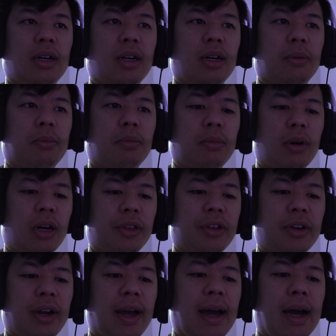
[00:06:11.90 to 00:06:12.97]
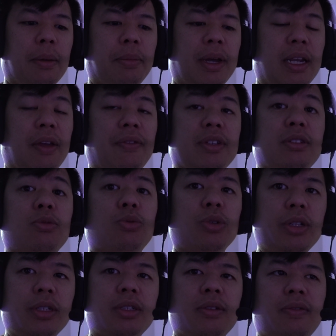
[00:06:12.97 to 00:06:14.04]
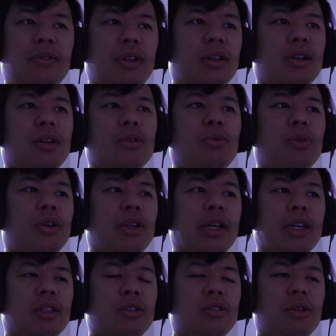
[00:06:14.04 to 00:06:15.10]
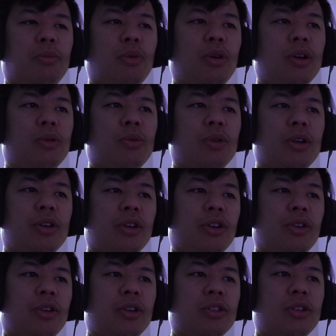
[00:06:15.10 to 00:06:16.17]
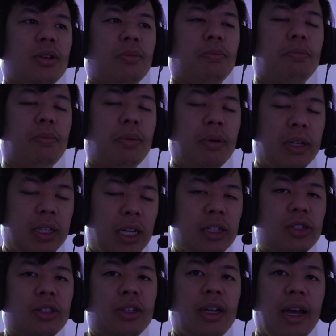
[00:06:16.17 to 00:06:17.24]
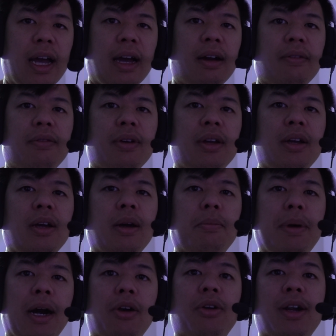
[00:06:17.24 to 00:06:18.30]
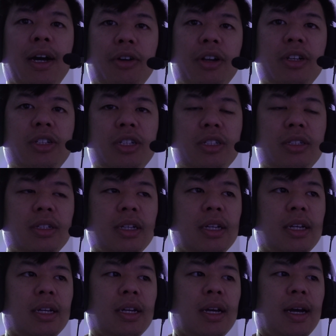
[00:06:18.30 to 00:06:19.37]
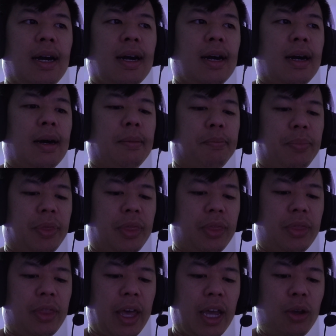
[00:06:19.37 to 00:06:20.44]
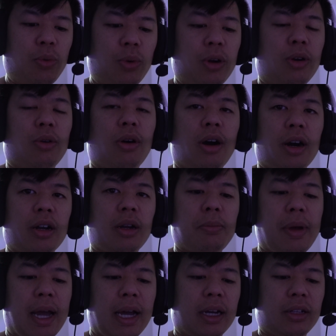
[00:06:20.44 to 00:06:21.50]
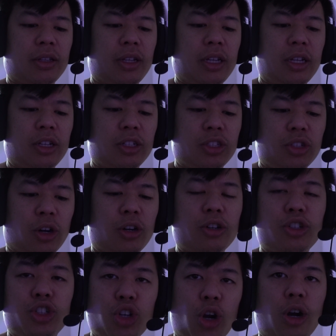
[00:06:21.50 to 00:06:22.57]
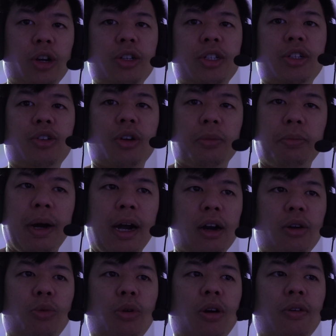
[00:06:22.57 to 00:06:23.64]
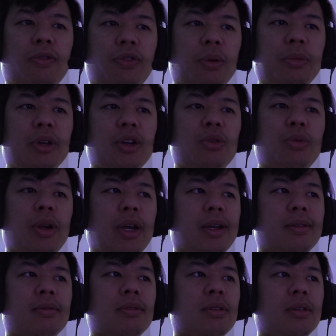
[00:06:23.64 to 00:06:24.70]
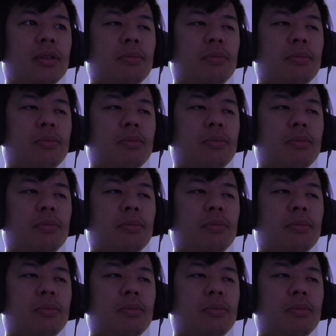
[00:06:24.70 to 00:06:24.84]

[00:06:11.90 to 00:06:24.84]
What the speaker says: on their app, and if it's really severe, where like to the point where you're going to potentially have power outages, um, they will automatically start charging your Powerwall from the grid